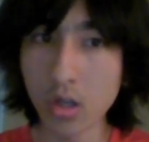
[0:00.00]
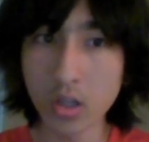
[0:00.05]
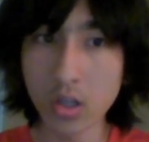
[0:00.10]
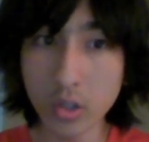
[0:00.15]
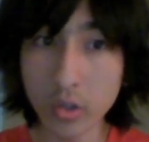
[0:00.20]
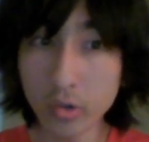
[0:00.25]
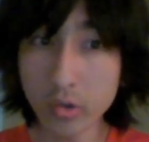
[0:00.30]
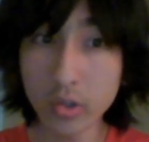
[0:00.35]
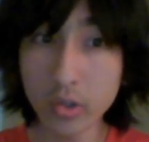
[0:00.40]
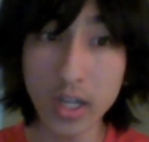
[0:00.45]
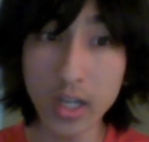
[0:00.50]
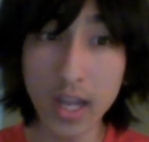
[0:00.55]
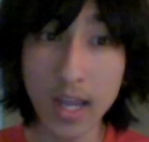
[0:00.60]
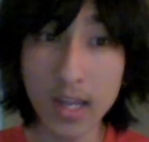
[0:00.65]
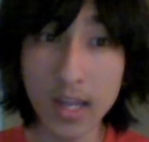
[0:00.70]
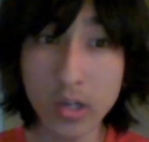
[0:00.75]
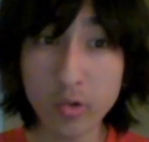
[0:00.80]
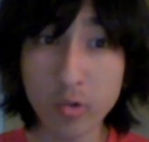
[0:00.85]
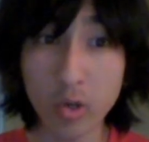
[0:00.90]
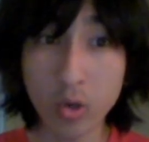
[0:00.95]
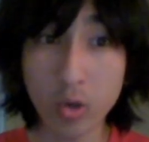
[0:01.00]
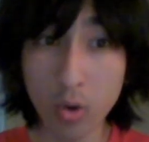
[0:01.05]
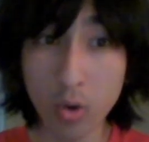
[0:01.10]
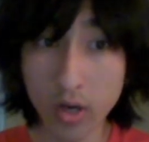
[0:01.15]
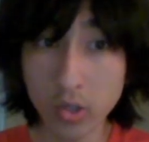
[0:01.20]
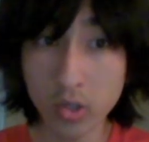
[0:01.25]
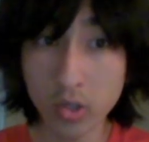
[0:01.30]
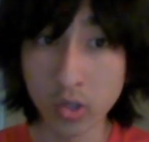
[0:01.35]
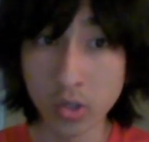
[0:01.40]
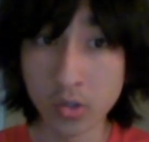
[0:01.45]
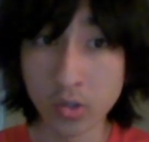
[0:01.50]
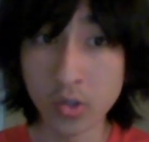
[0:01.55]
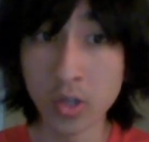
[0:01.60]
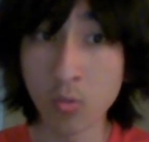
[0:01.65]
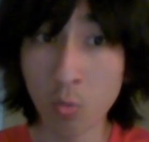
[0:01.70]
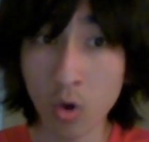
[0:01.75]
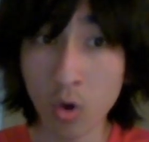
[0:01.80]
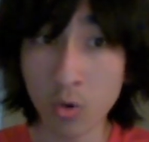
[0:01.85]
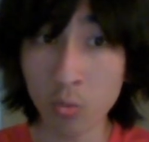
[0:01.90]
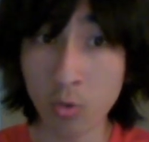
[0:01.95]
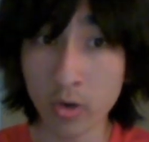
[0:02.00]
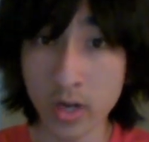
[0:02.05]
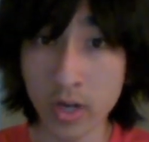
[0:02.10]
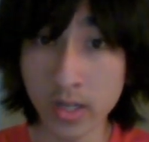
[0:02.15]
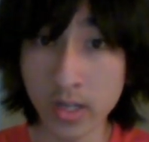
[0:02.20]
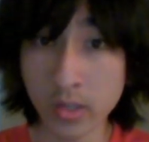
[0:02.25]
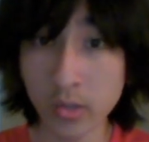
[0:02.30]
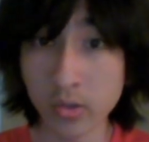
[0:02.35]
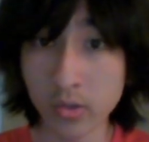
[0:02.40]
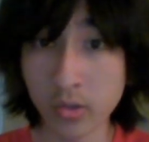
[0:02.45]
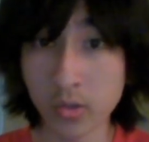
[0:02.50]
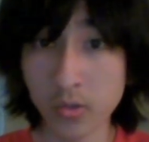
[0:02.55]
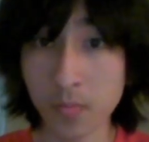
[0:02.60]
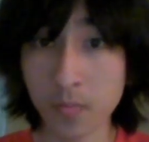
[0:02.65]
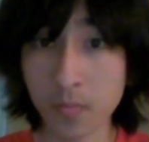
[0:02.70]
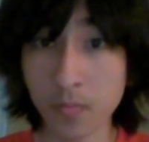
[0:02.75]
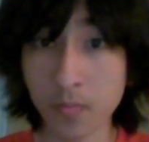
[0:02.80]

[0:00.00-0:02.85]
usually answering questions in one-word answers.